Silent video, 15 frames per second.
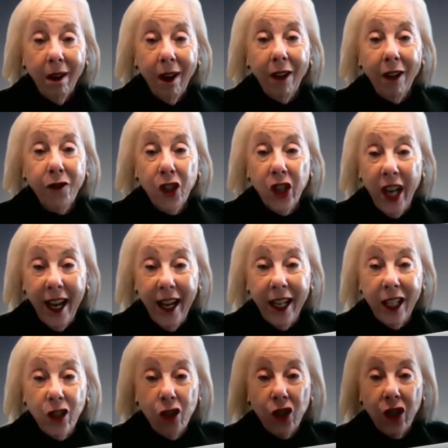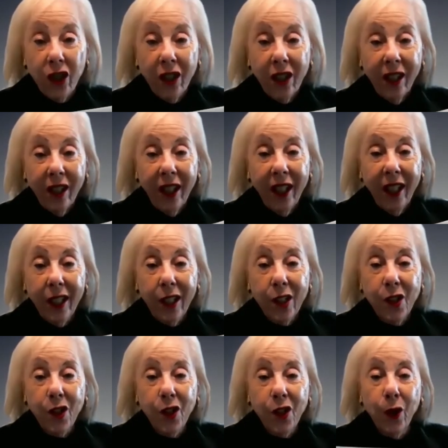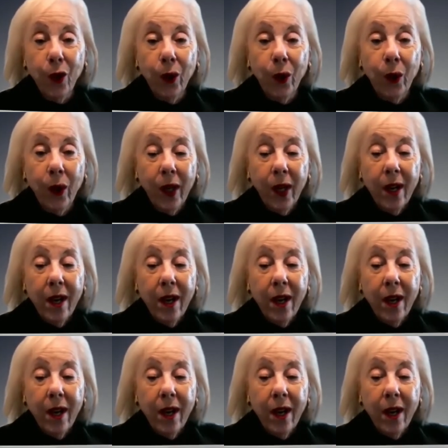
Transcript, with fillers: of change is to